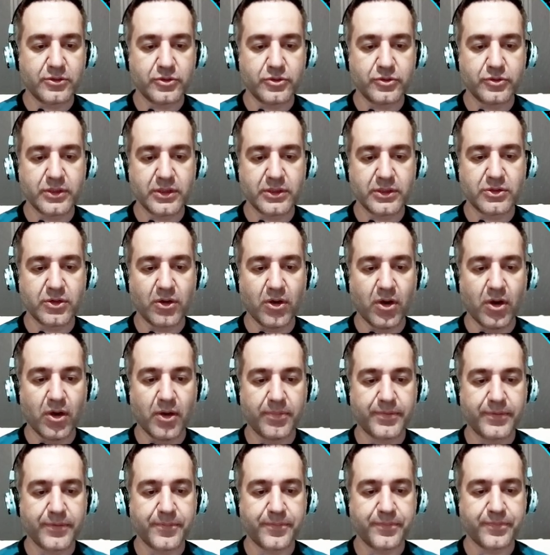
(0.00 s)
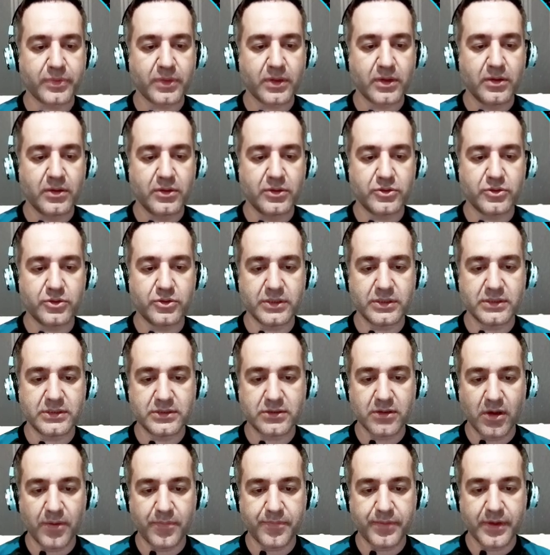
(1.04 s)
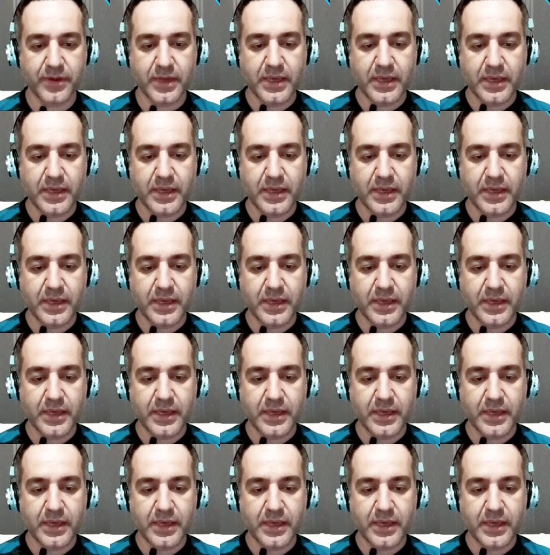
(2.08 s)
to the top, to this top,